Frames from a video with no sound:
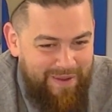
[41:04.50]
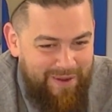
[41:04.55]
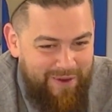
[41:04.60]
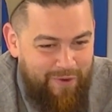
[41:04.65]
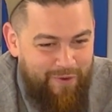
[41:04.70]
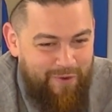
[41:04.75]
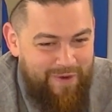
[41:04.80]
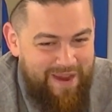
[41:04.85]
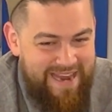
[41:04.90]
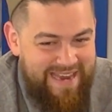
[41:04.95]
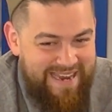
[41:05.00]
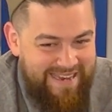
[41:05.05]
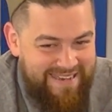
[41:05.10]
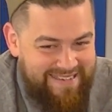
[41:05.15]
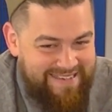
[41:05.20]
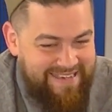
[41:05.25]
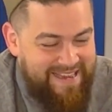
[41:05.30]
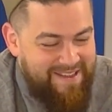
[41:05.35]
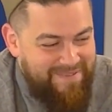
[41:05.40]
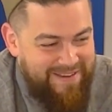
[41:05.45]

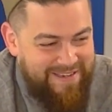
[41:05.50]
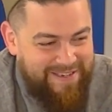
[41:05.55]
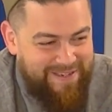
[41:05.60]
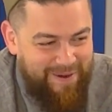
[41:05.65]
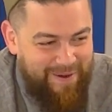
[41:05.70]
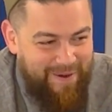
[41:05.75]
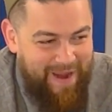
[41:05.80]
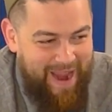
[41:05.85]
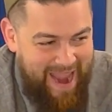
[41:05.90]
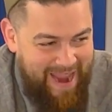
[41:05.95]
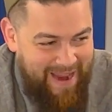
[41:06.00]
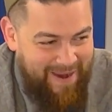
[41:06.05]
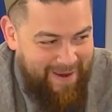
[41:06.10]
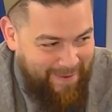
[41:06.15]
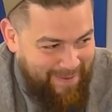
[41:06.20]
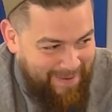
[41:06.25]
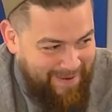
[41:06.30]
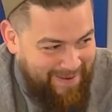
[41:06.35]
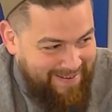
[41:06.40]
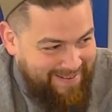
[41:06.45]
credence given to her
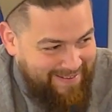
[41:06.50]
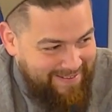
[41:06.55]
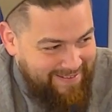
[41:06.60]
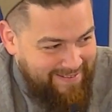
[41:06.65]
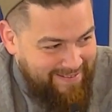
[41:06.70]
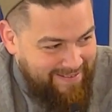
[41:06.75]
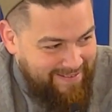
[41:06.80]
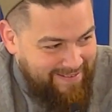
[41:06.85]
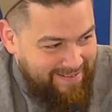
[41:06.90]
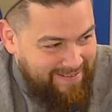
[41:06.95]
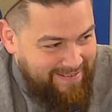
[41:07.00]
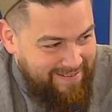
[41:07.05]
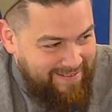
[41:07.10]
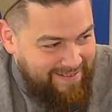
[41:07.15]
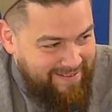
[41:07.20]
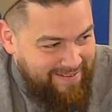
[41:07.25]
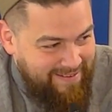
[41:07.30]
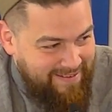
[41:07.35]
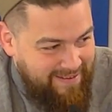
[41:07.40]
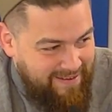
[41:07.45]
anger.
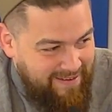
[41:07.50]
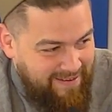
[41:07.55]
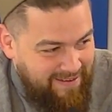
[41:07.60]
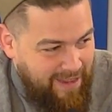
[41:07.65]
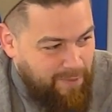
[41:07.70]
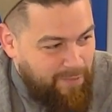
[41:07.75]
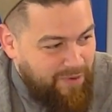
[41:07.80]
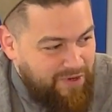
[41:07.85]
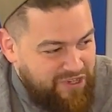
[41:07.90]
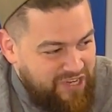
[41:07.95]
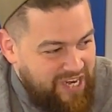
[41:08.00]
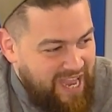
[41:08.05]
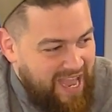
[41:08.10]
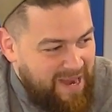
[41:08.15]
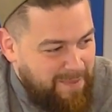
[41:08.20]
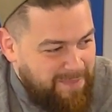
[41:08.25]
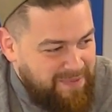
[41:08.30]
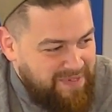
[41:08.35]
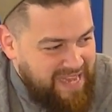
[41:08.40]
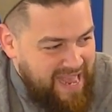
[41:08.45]
Like when she got
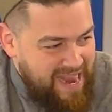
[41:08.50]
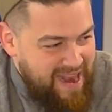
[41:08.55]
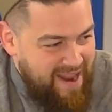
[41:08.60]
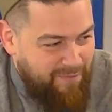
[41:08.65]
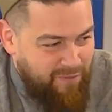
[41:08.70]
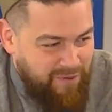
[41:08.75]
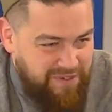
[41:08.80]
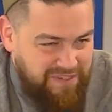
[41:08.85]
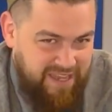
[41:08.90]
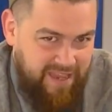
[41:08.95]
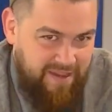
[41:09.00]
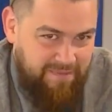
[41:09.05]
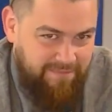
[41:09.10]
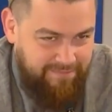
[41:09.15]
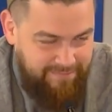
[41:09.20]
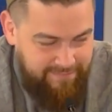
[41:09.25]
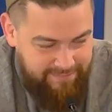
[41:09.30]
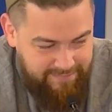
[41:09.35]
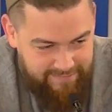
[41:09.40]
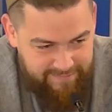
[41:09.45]
upset, everyone's like,
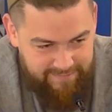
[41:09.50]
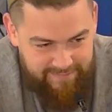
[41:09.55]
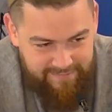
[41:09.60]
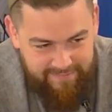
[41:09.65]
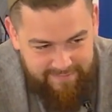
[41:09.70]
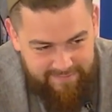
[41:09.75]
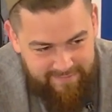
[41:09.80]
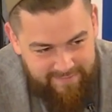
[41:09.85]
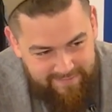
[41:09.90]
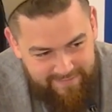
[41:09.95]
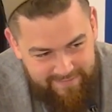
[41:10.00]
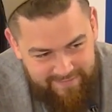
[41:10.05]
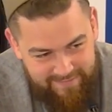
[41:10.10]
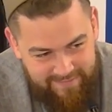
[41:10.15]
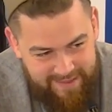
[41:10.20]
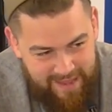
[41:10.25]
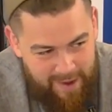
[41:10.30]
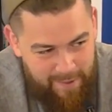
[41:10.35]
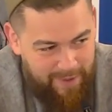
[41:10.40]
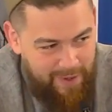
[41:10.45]

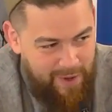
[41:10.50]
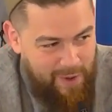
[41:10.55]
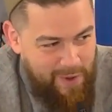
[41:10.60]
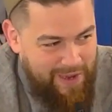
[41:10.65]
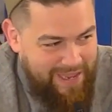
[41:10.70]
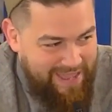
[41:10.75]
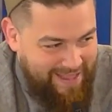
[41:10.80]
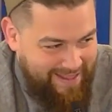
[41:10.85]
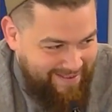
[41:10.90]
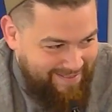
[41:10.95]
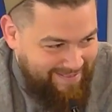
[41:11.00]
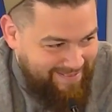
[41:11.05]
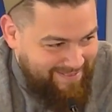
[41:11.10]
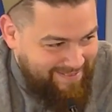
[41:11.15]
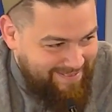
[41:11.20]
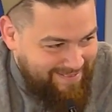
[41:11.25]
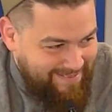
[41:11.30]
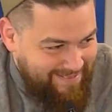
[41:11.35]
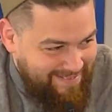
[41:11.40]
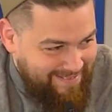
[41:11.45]
here we go again,
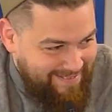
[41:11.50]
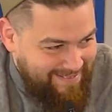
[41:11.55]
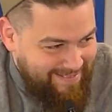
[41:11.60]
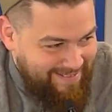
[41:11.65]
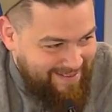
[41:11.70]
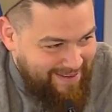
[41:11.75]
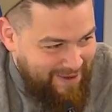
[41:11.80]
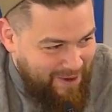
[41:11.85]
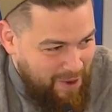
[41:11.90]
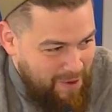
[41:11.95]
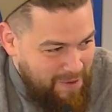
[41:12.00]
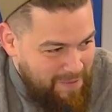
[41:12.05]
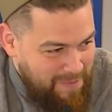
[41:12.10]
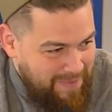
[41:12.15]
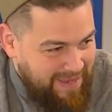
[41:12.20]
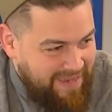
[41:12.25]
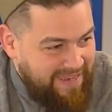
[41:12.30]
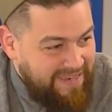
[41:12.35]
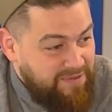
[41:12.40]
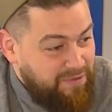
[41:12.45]
you know,
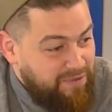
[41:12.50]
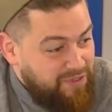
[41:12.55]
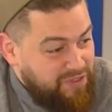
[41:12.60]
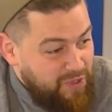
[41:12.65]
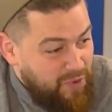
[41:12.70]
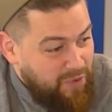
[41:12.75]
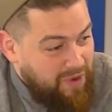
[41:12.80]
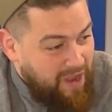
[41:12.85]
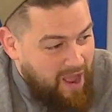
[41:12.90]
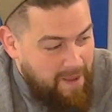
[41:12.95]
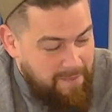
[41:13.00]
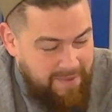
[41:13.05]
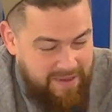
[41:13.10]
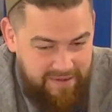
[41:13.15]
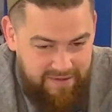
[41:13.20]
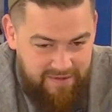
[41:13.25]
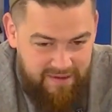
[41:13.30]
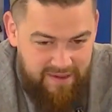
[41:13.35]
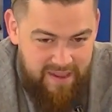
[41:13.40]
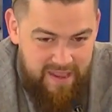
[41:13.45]
because it was so common.
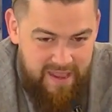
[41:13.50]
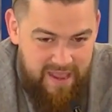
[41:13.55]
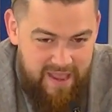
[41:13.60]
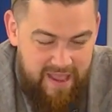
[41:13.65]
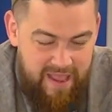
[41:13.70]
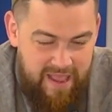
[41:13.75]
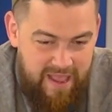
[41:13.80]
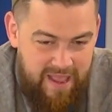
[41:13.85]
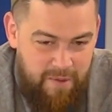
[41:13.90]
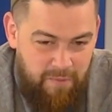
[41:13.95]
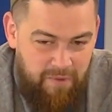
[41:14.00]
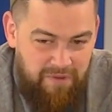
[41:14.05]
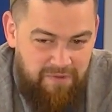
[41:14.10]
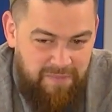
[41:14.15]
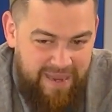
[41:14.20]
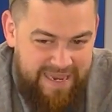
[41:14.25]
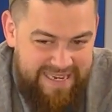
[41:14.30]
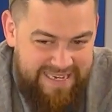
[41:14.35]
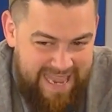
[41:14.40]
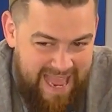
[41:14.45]
With
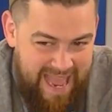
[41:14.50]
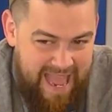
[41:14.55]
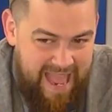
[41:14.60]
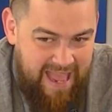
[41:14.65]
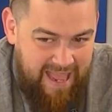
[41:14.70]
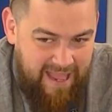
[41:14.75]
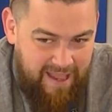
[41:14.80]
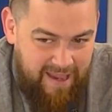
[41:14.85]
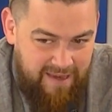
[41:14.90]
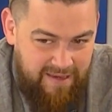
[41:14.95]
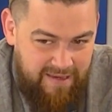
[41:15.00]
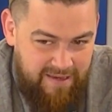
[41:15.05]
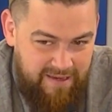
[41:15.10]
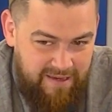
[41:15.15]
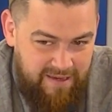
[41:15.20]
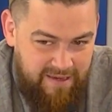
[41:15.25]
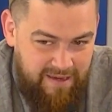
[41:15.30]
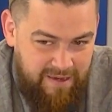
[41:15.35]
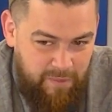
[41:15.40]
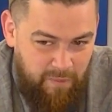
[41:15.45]
my dad,
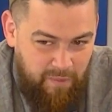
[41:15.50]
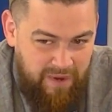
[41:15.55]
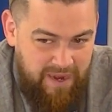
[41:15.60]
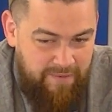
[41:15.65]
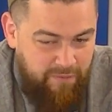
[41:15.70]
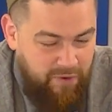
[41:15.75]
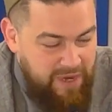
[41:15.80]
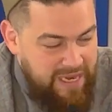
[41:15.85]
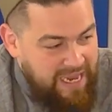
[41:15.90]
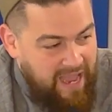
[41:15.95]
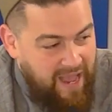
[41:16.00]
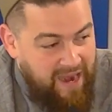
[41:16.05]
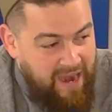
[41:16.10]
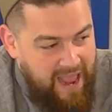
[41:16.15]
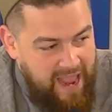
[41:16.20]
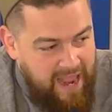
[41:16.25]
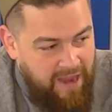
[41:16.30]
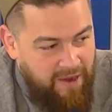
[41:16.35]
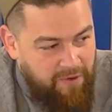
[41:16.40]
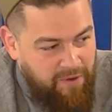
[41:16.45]
whenever he got
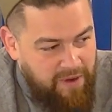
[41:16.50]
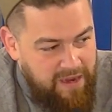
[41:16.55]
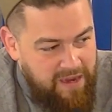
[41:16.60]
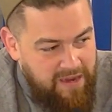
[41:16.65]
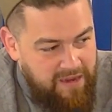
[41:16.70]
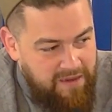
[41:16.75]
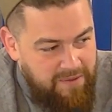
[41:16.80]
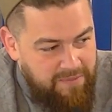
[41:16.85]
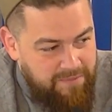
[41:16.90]
angry,